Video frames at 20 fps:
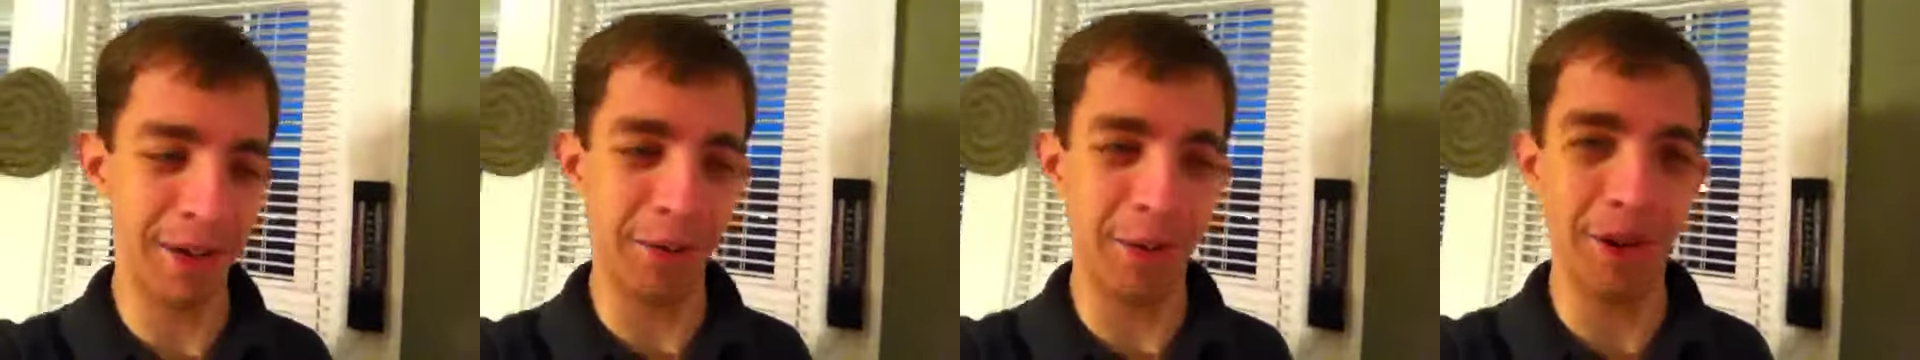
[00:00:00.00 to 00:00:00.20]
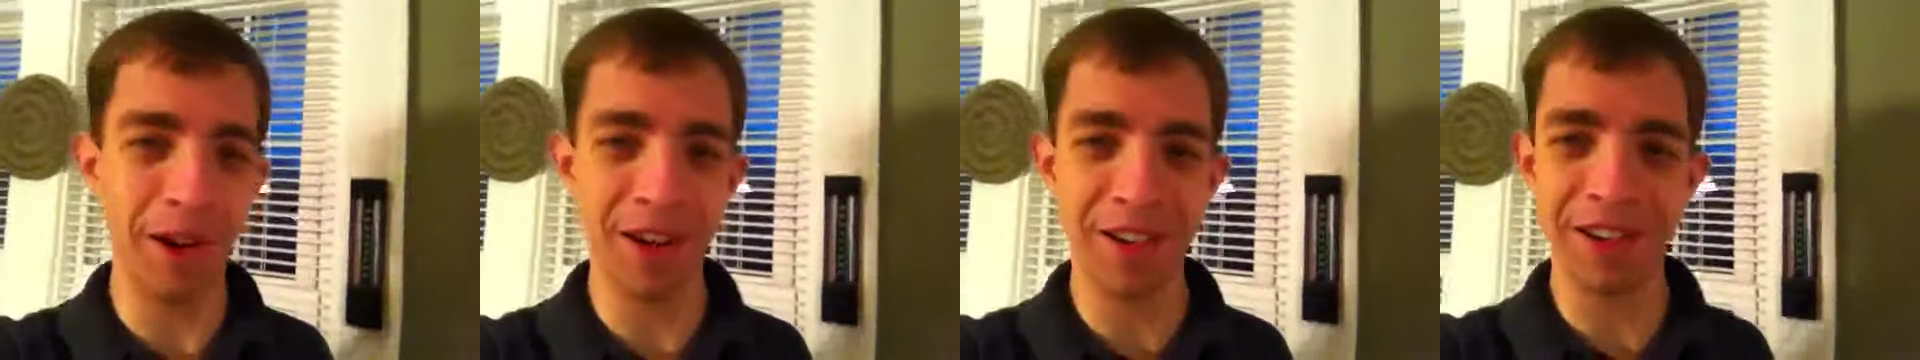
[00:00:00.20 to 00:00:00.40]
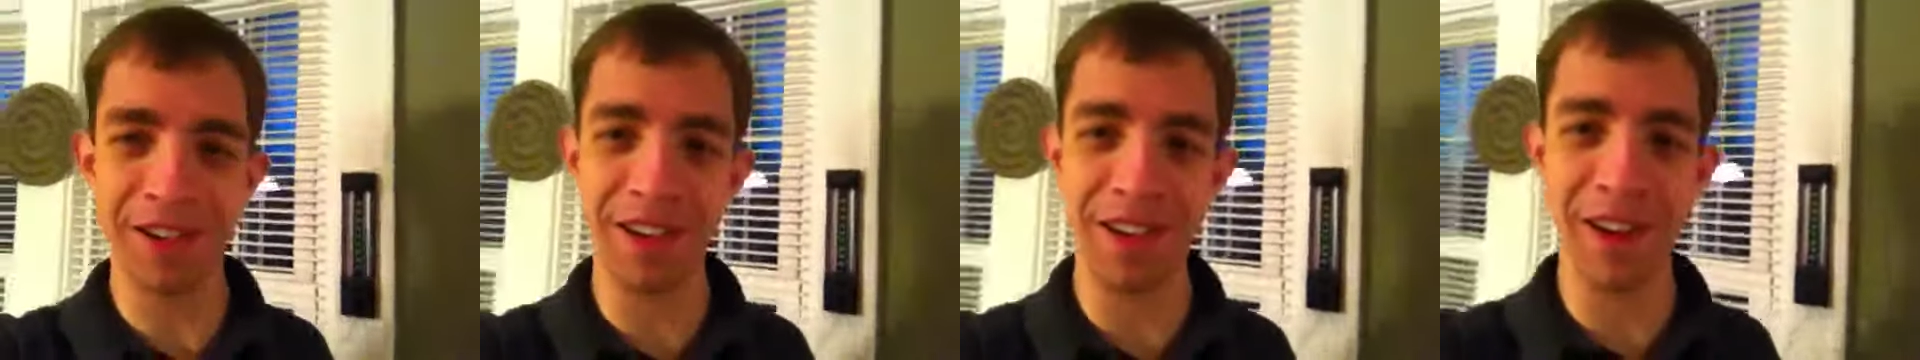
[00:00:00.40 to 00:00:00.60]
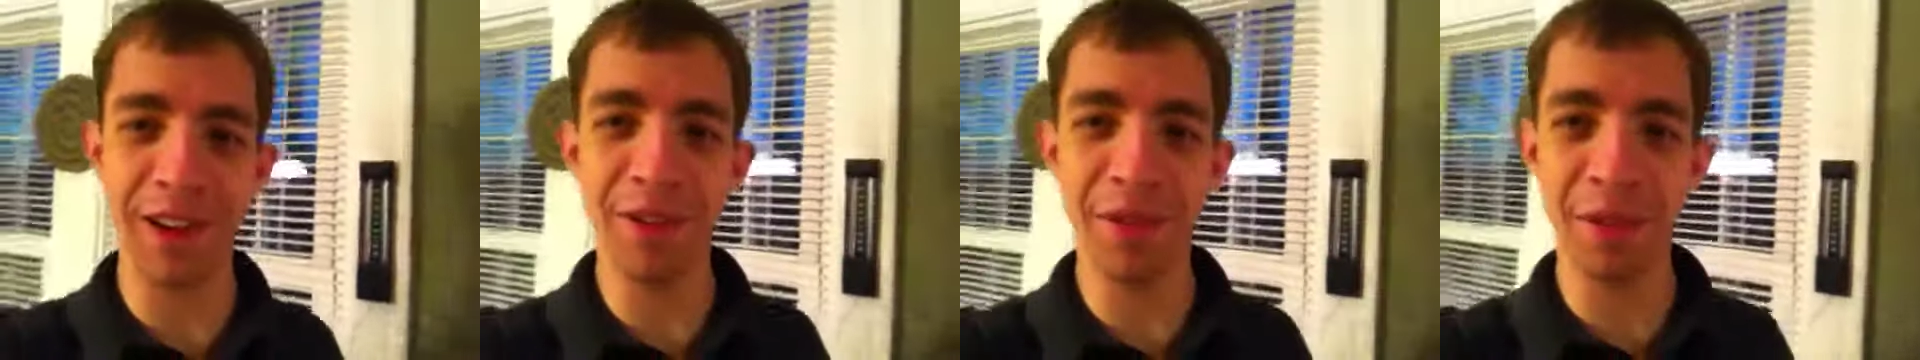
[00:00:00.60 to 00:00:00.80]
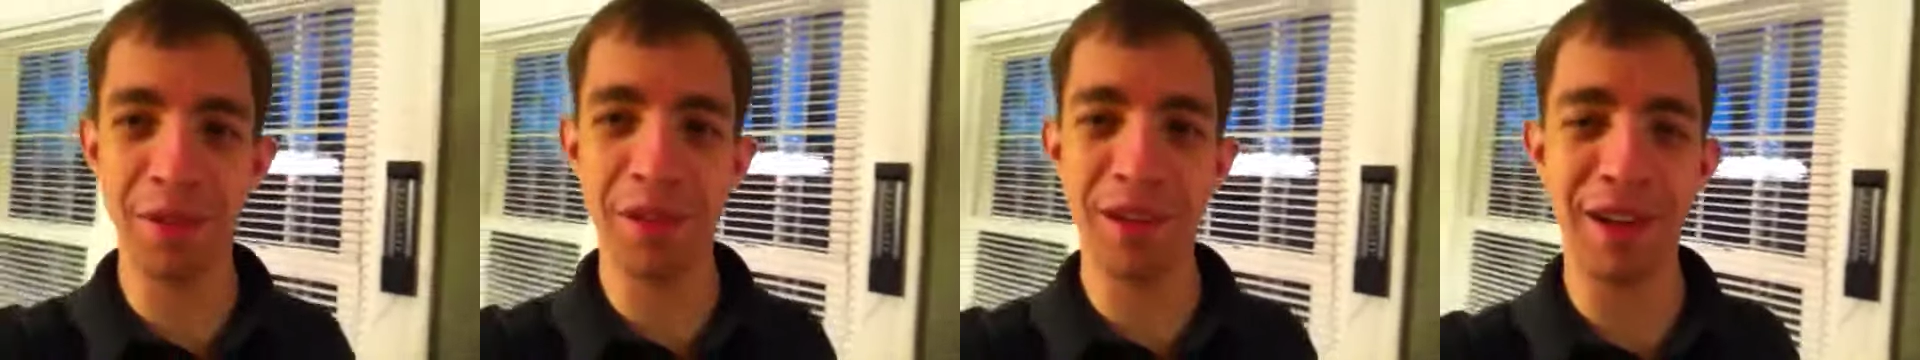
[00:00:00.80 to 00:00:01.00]
I watched it and I
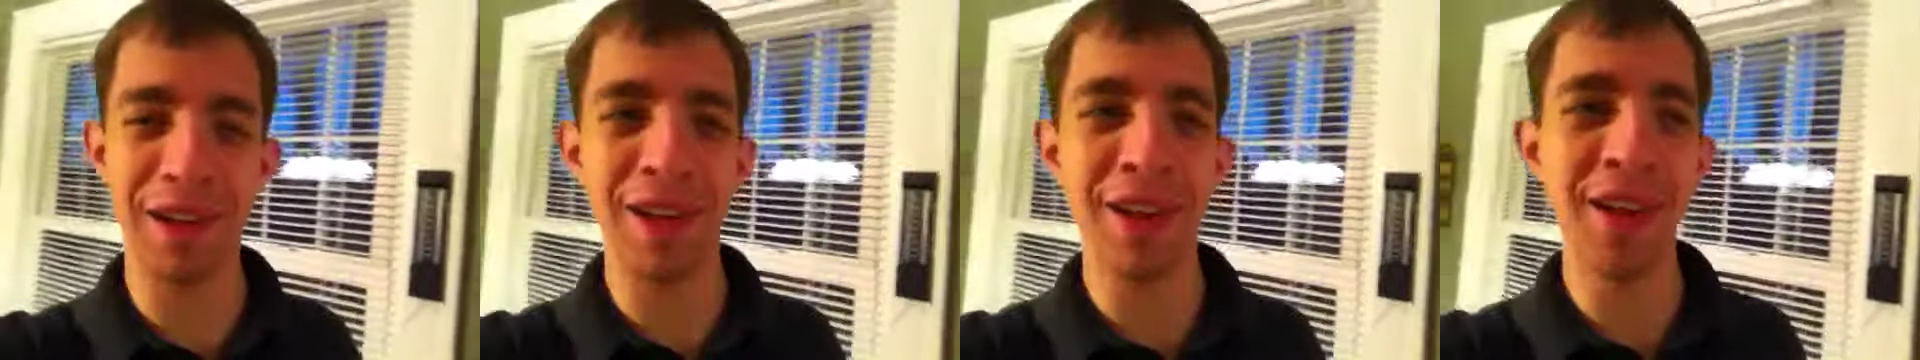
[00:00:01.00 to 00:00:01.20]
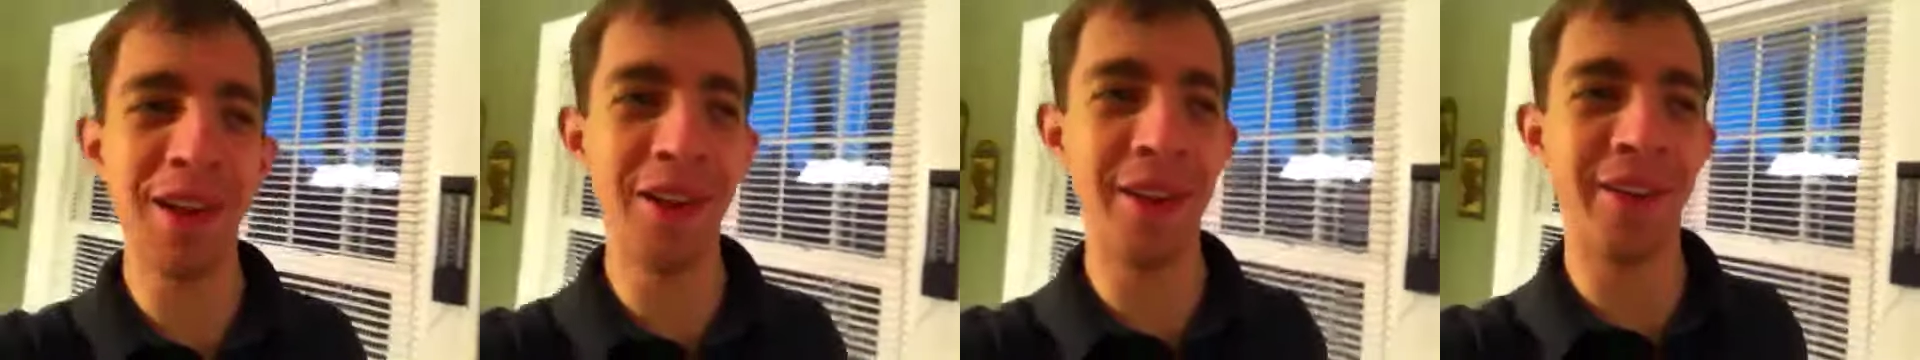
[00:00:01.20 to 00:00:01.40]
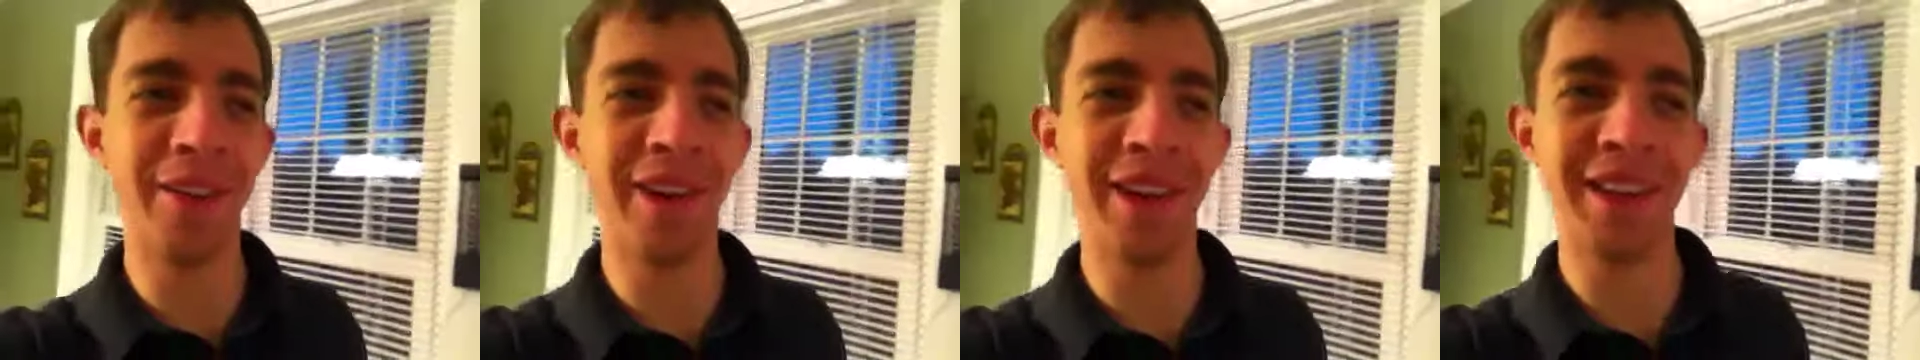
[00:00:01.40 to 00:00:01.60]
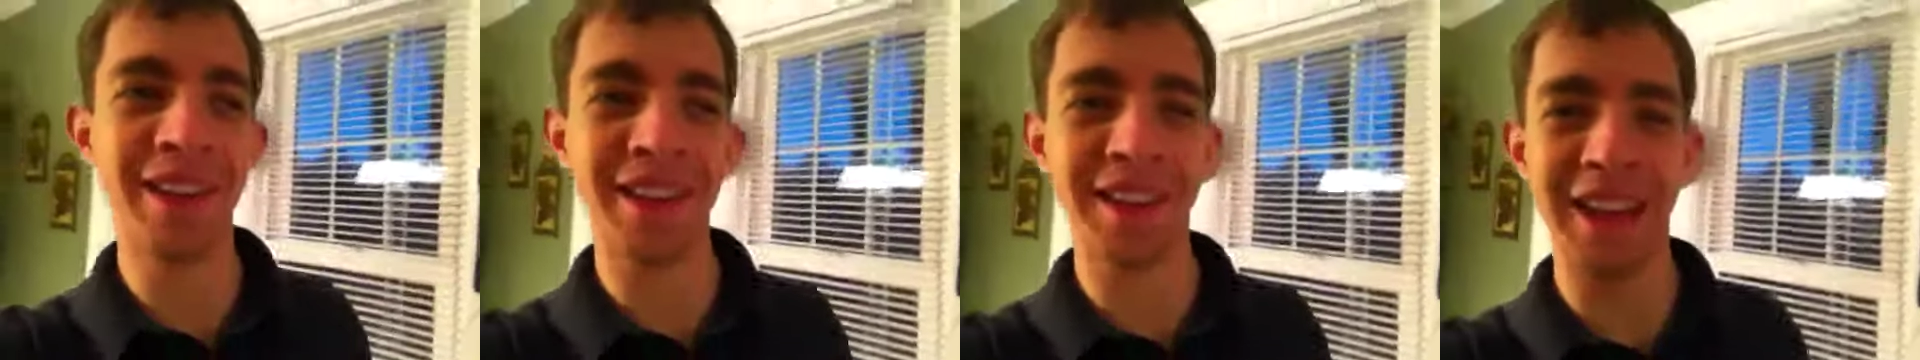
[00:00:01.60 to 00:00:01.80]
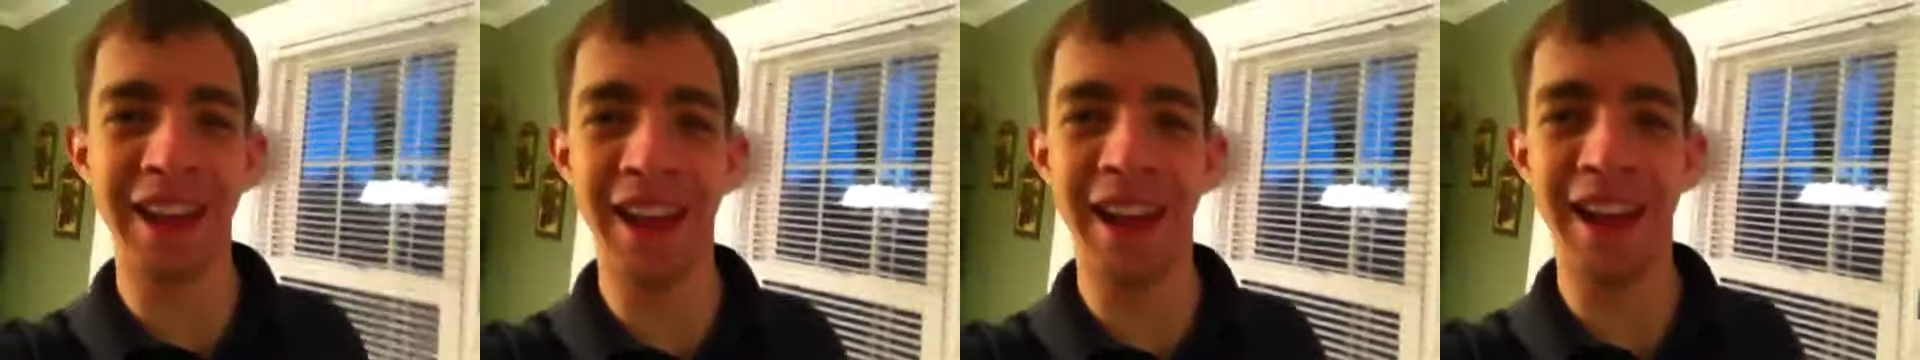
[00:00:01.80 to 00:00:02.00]
was like, what
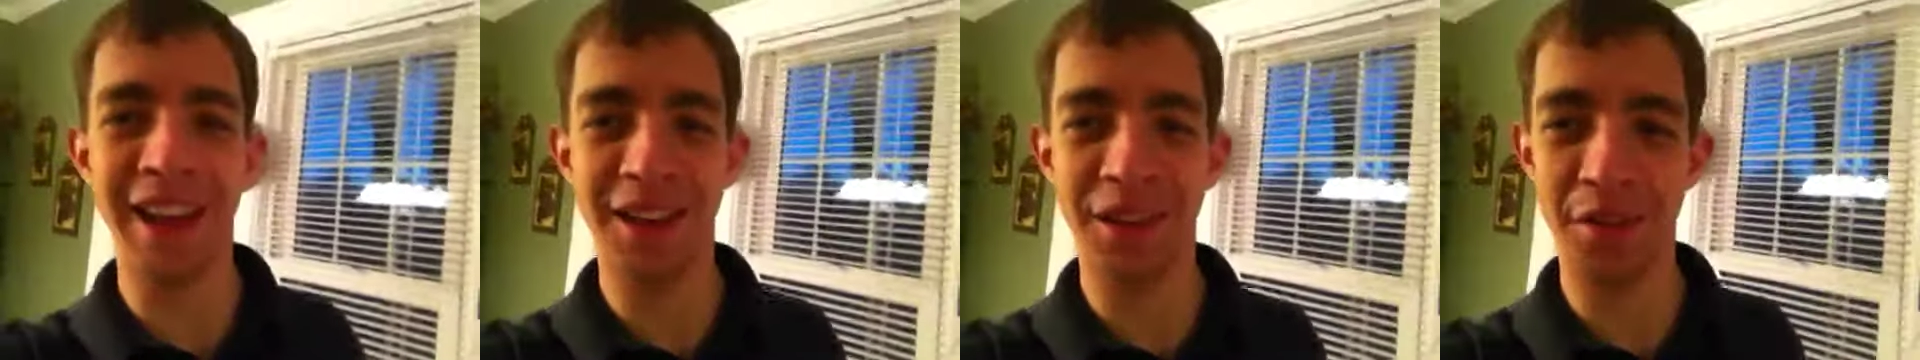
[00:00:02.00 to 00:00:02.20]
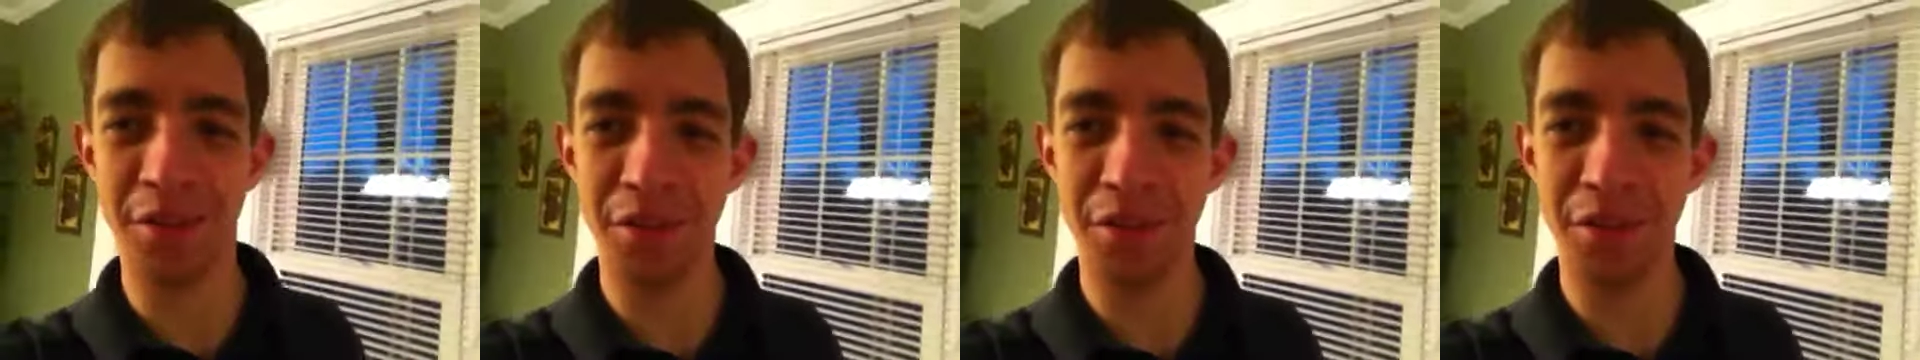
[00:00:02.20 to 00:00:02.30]
the heck?